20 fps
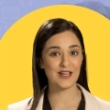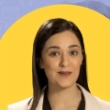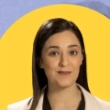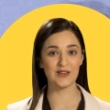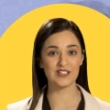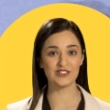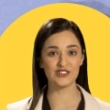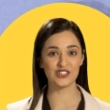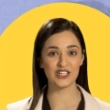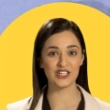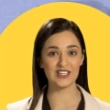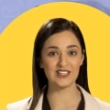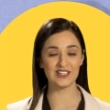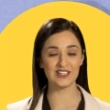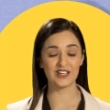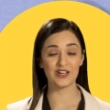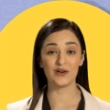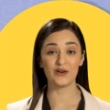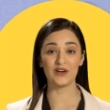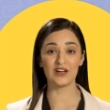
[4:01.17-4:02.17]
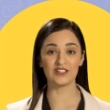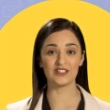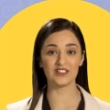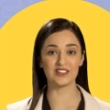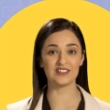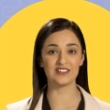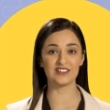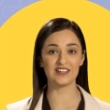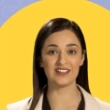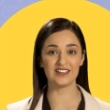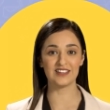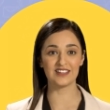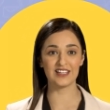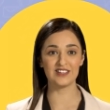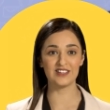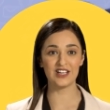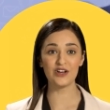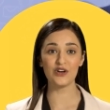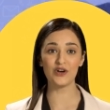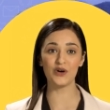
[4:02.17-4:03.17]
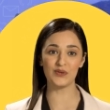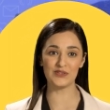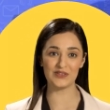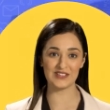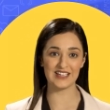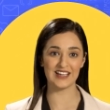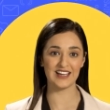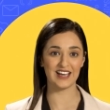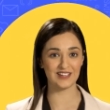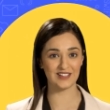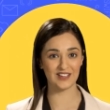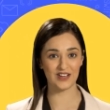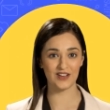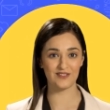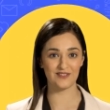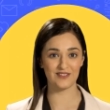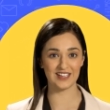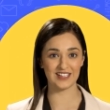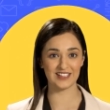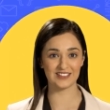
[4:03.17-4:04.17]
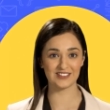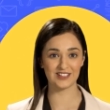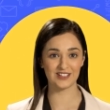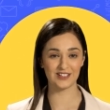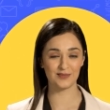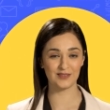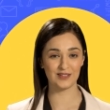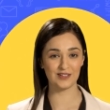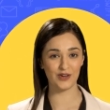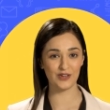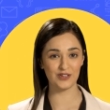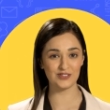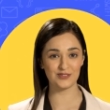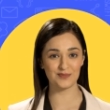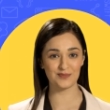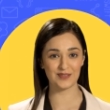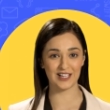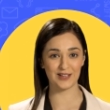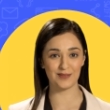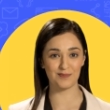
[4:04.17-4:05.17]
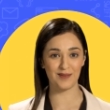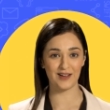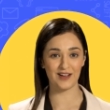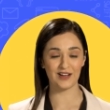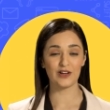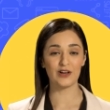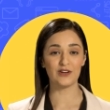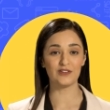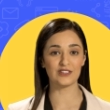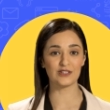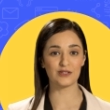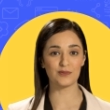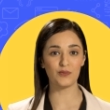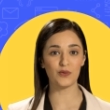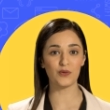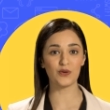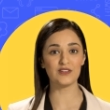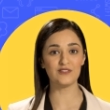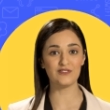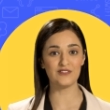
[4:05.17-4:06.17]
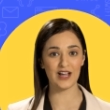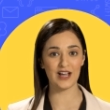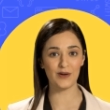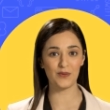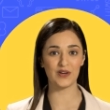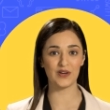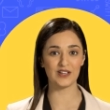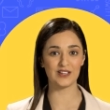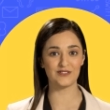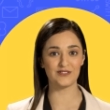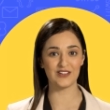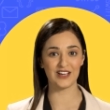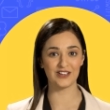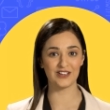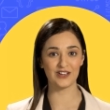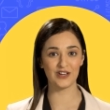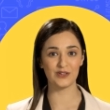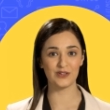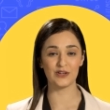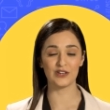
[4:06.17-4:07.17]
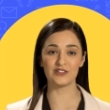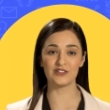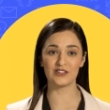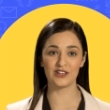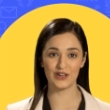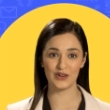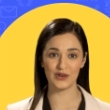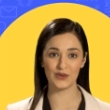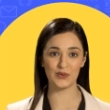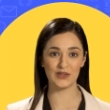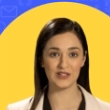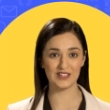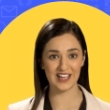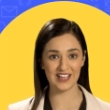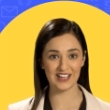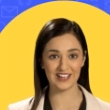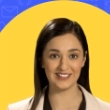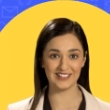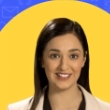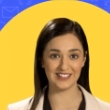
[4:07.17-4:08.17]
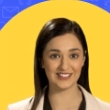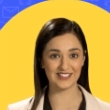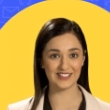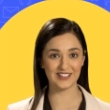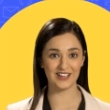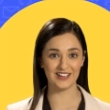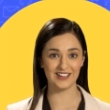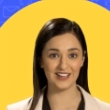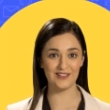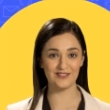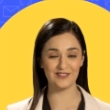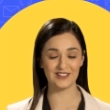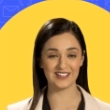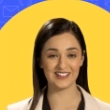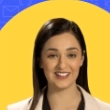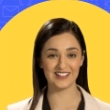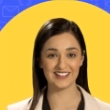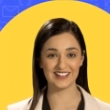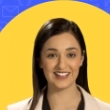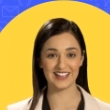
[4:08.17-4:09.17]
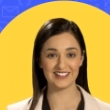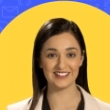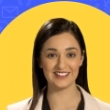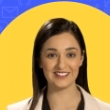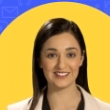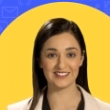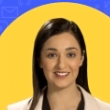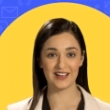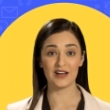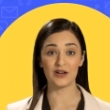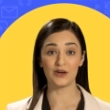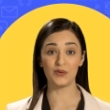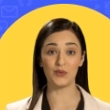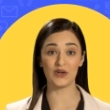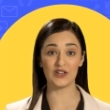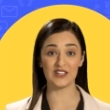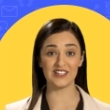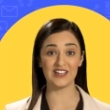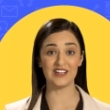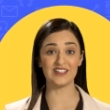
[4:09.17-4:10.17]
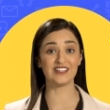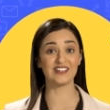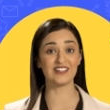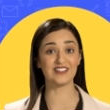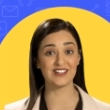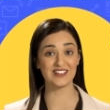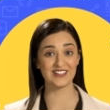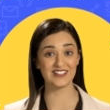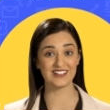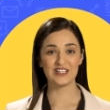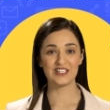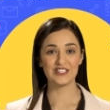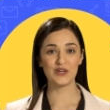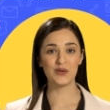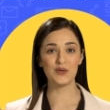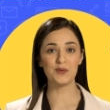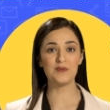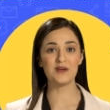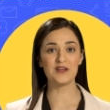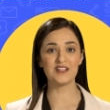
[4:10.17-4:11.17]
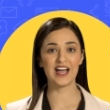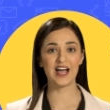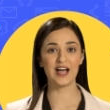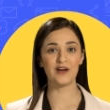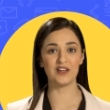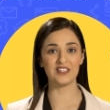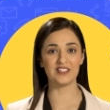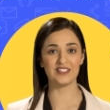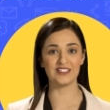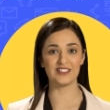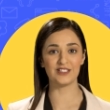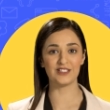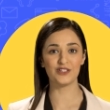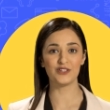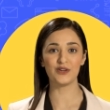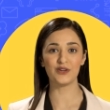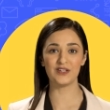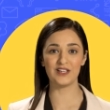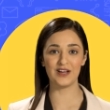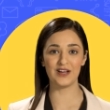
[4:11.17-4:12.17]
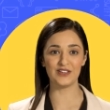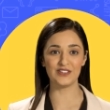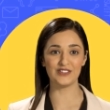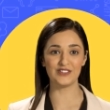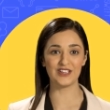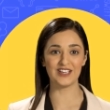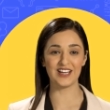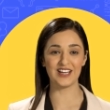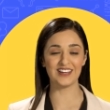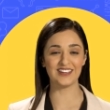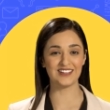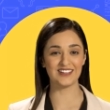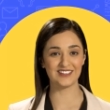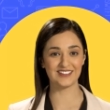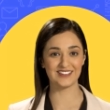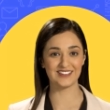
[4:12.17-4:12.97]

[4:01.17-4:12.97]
By sharing their creations, they not only gain confidence, but also become part of a supportive network of young coders where they can learn, collaborate, and inspire one another. Don't miss out on this extraordinary journey.